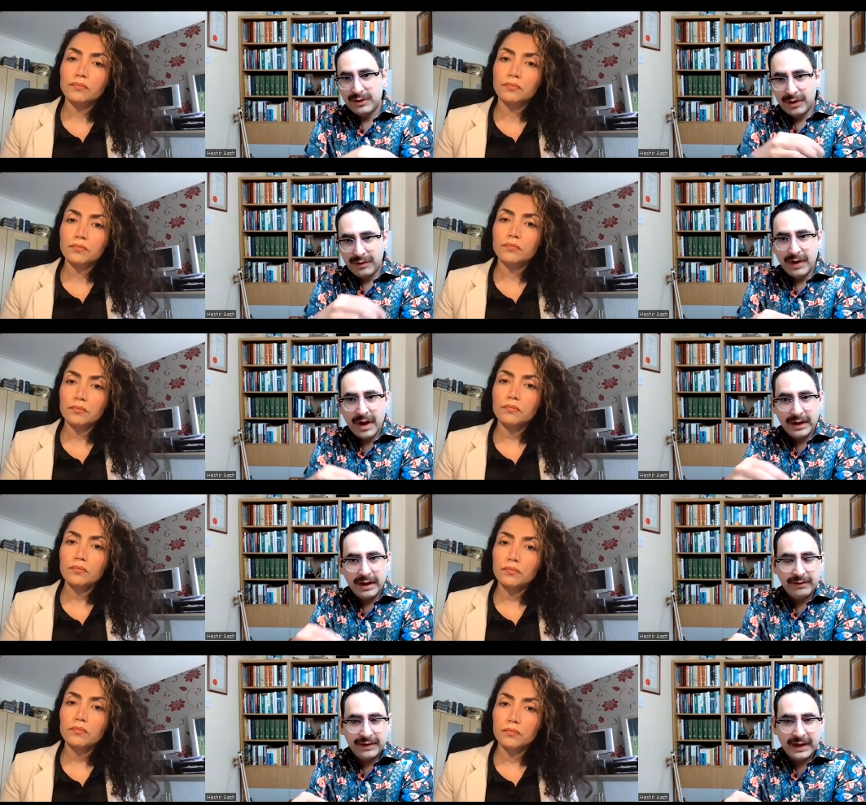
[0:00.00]
Speaker 1: sort of
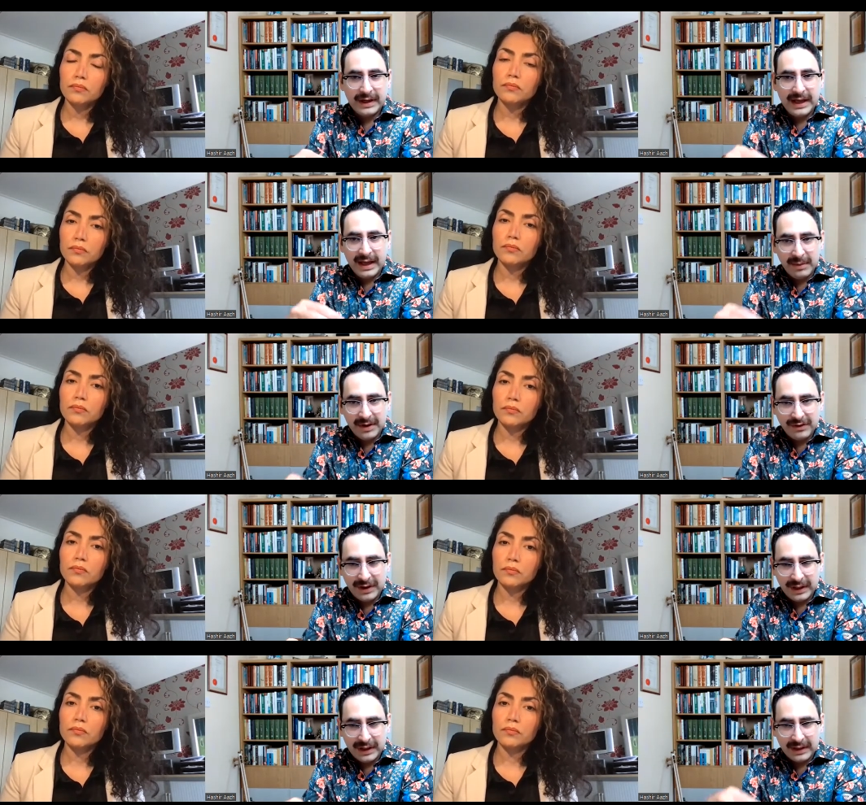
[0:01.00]
line of the
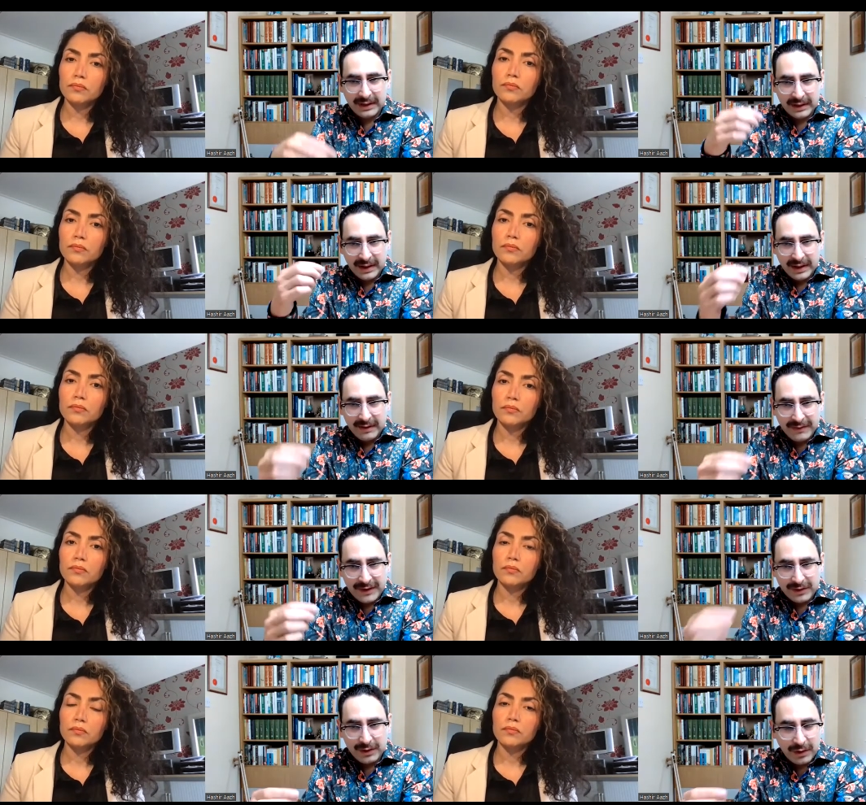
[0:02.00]
imaging and
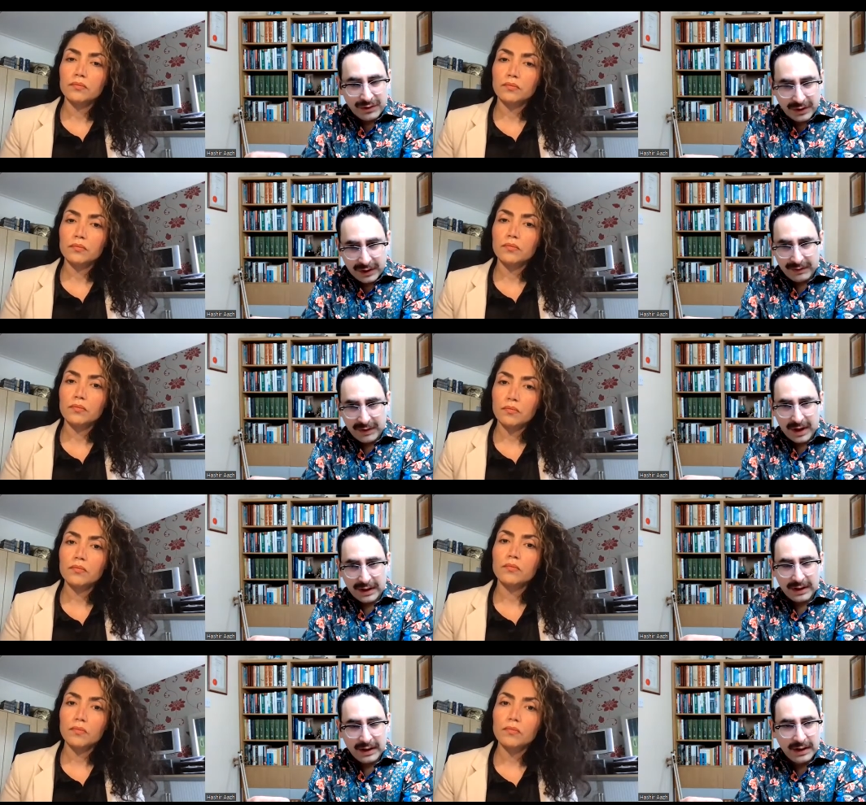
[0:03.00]
physiological, if you
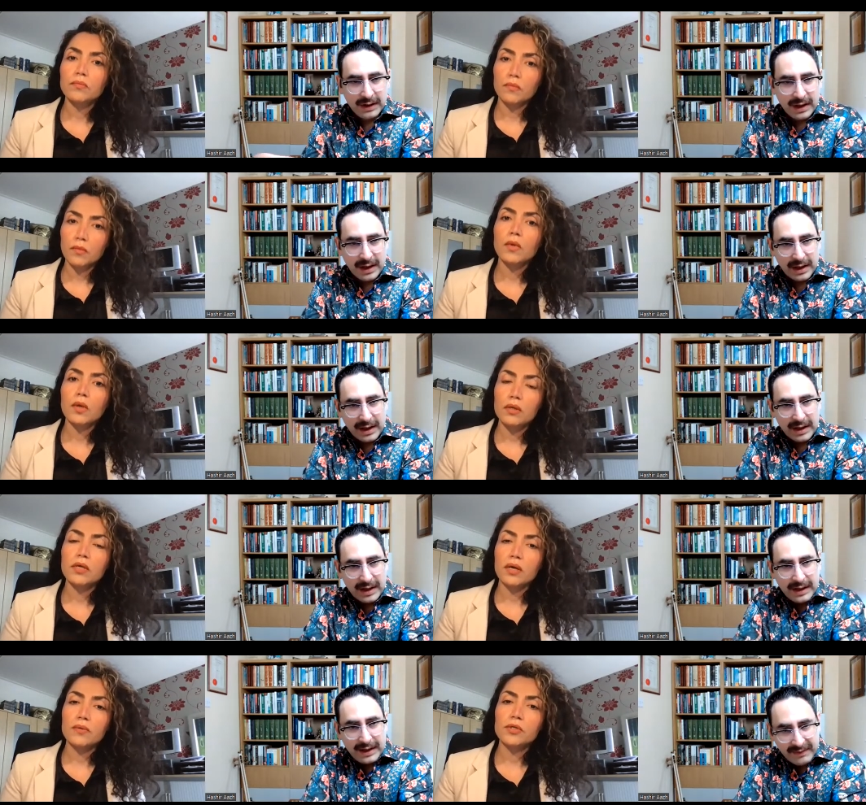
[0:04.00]
like uh,
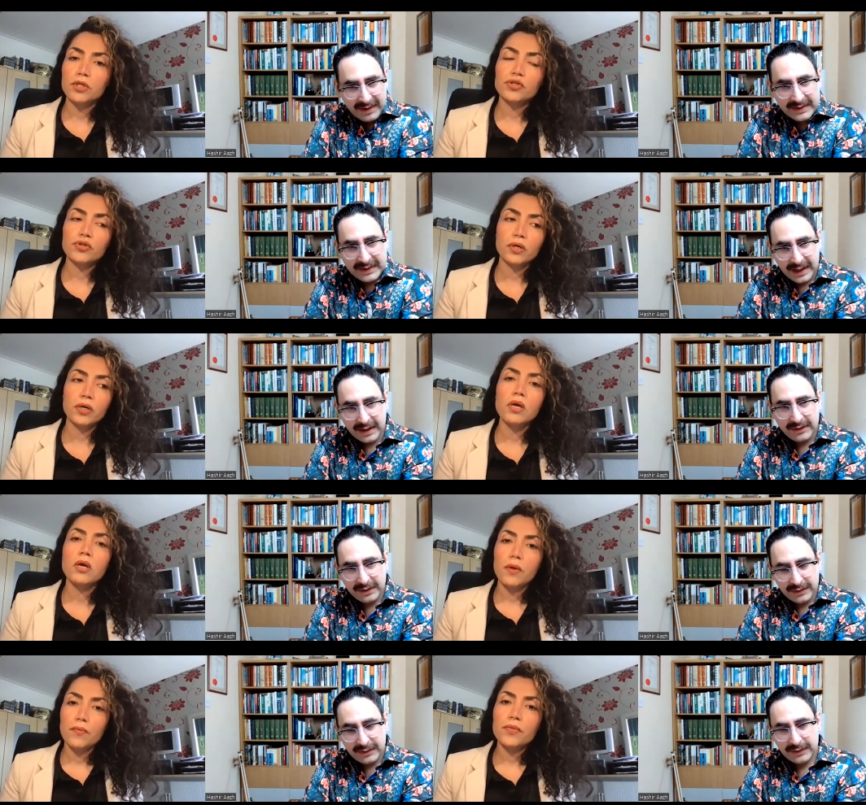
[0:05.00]
yeah,
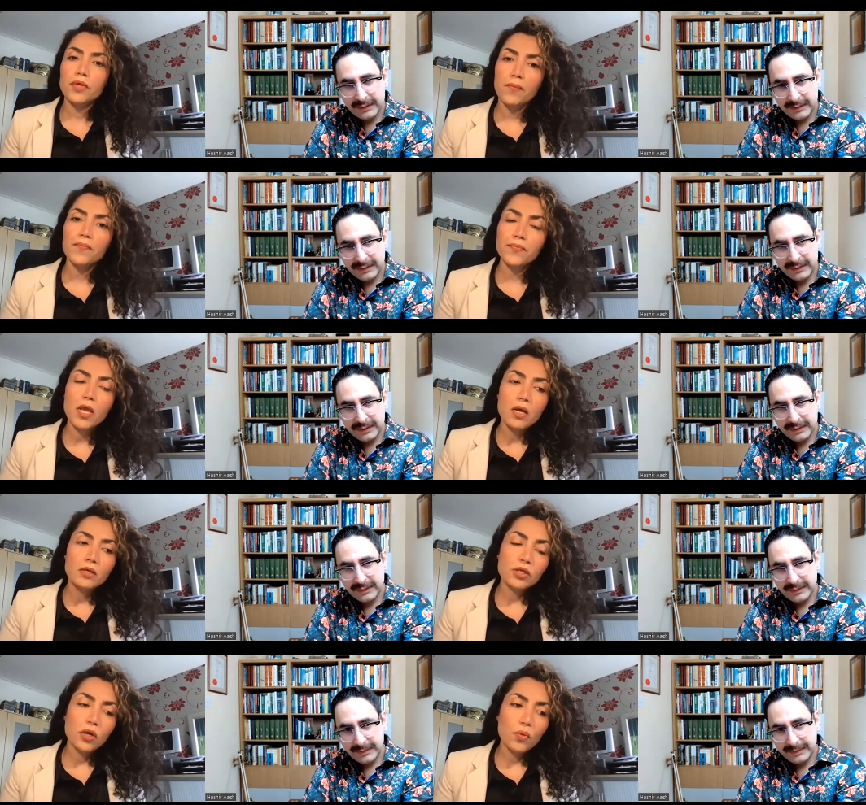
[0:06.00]
investigations.
Speaker 2: Yeah, sure. yeah.
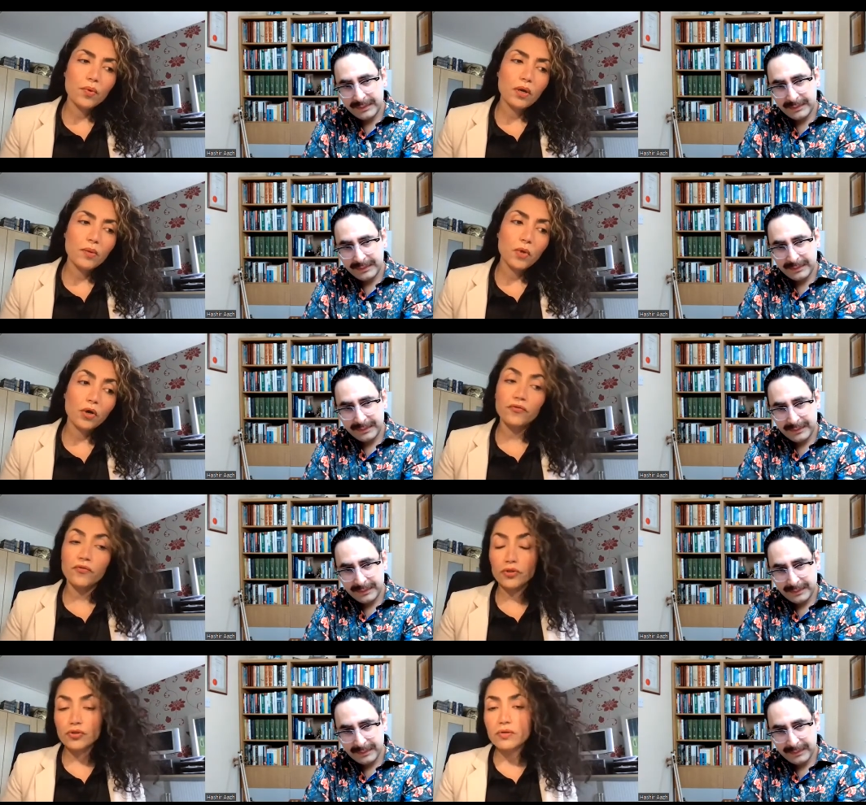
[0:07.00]
So um,
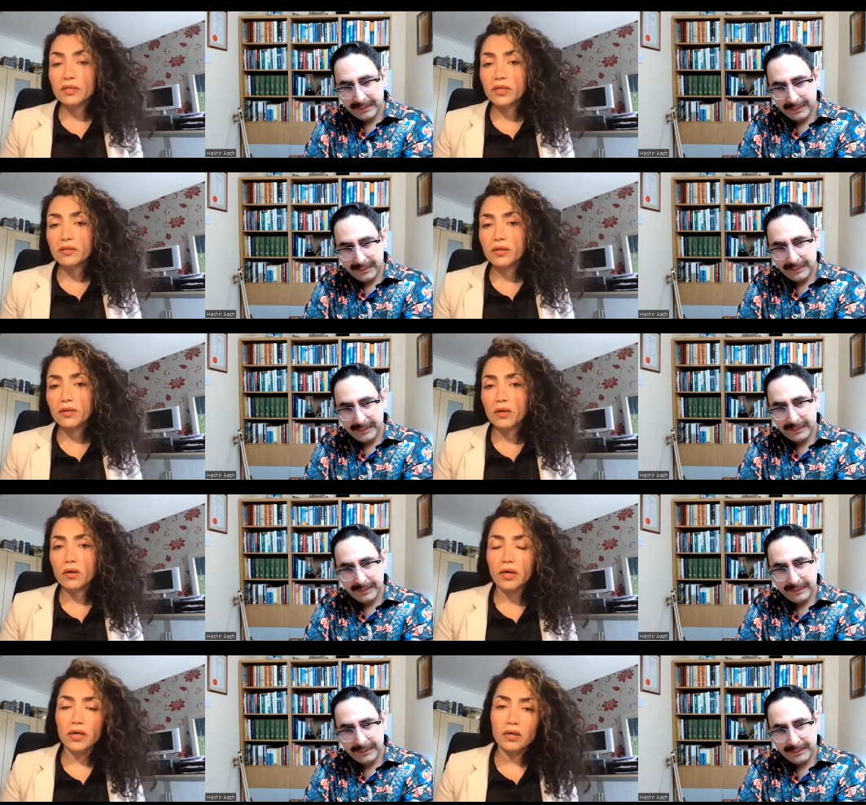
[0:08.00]
unfortunately, there
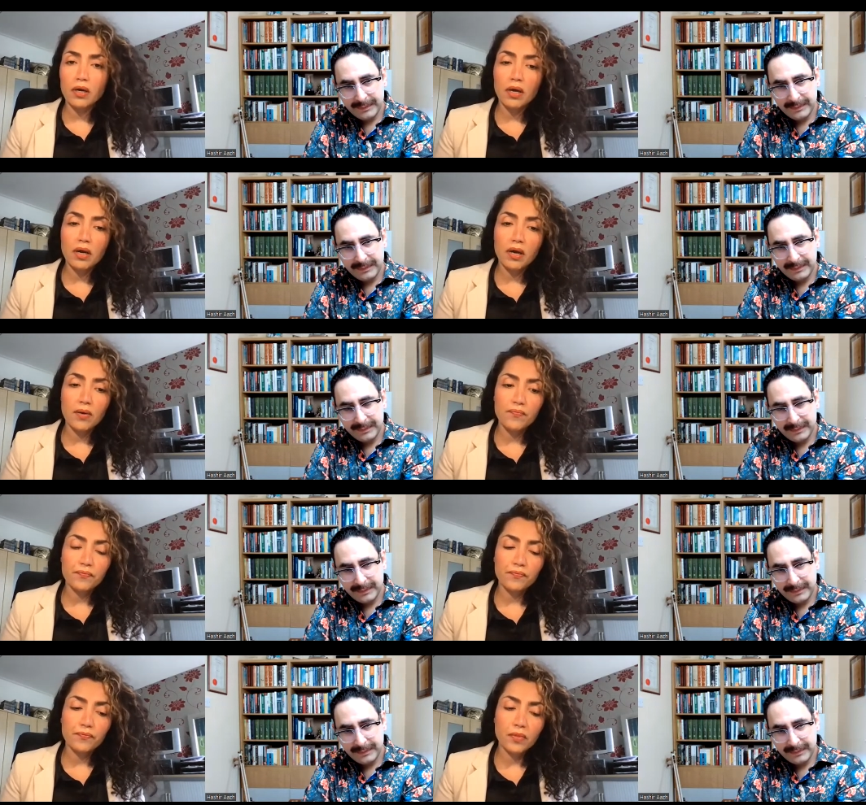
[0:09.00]
are.
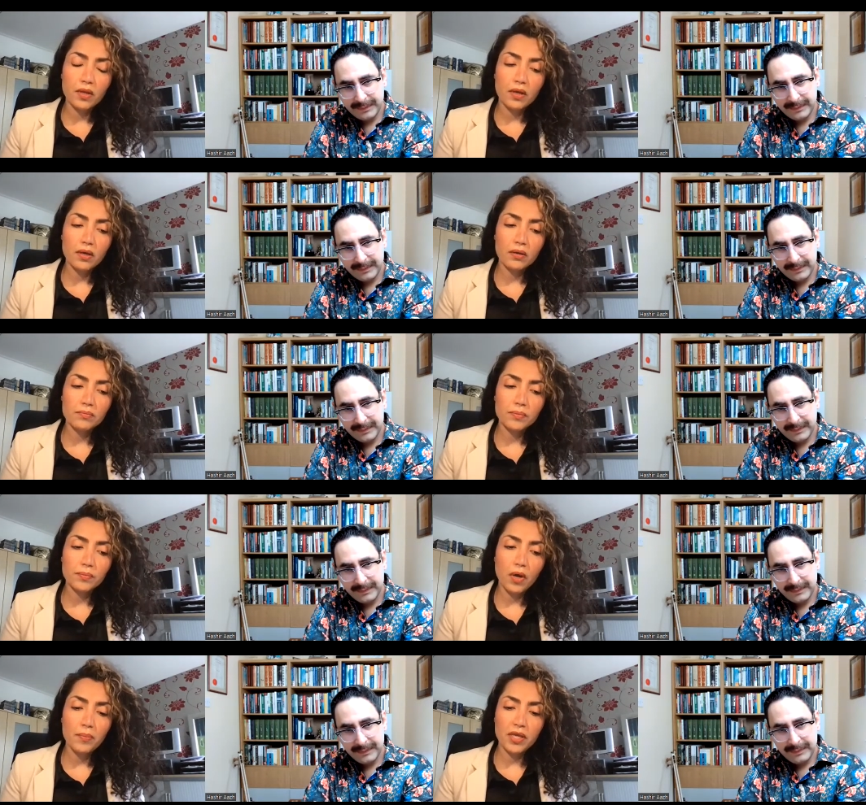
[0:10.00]
Um, uh,
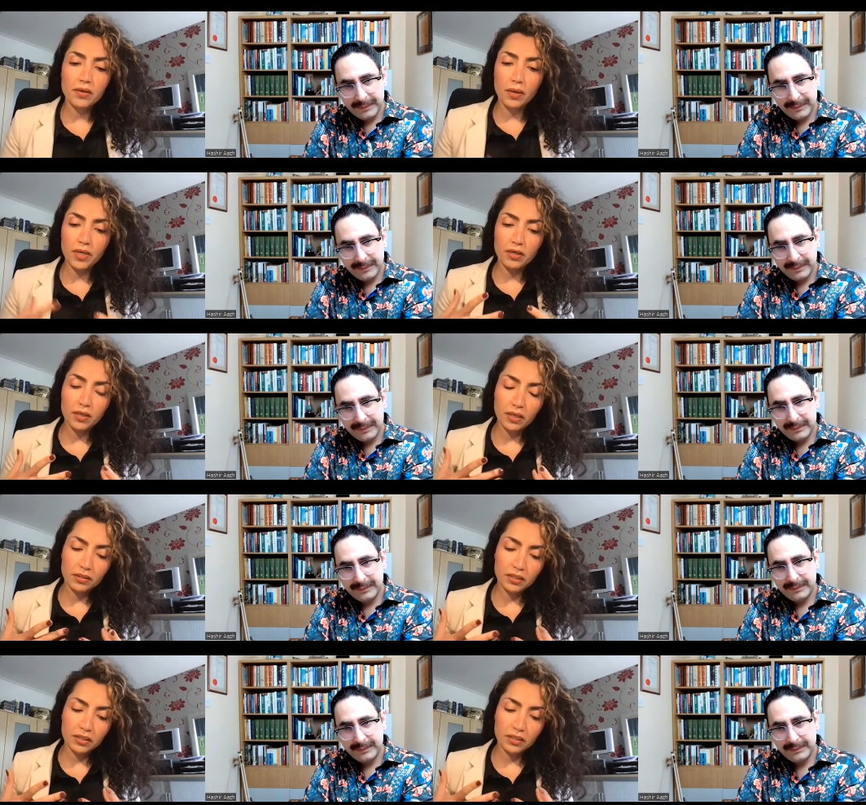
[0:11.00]
I mean, I mean, uh,